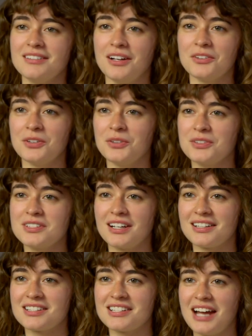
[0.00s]
I don't know,
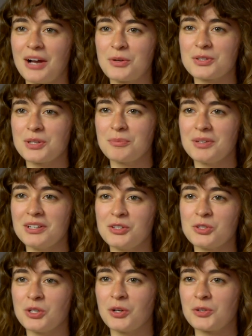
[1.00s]
second snack or something,
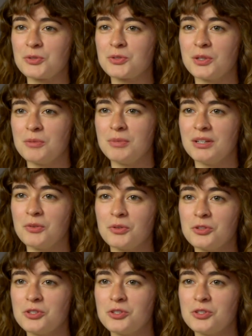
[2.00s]
because you heard it was going to be a grilled